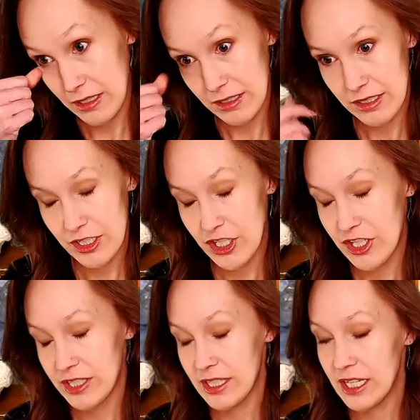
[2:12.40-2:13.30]

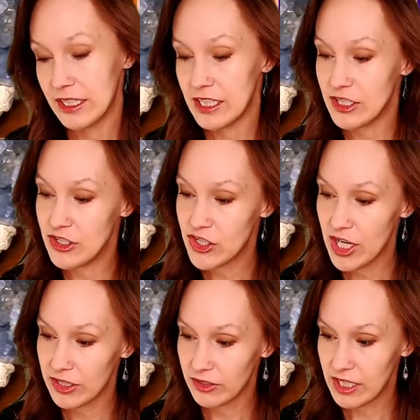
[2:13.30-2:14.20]
she's like this
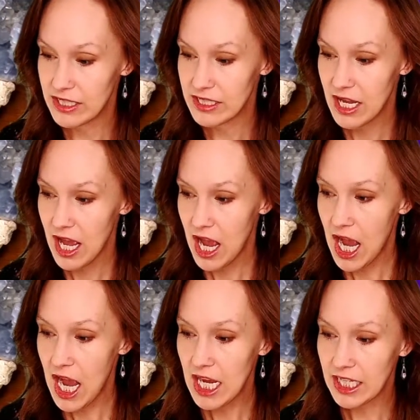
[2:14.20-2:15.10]
generous,
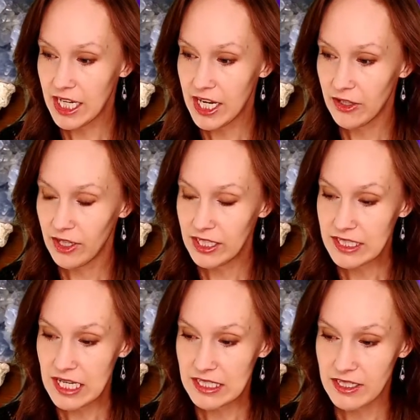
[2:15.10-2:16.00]
uh, caring,
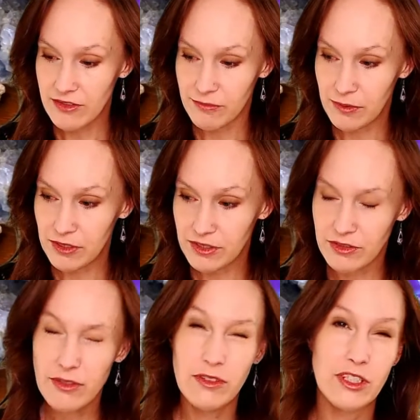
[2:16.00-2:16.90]
sensitive person,
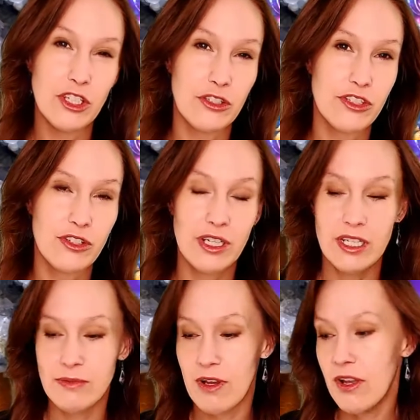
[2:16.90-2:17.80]
sort of nurturing as well.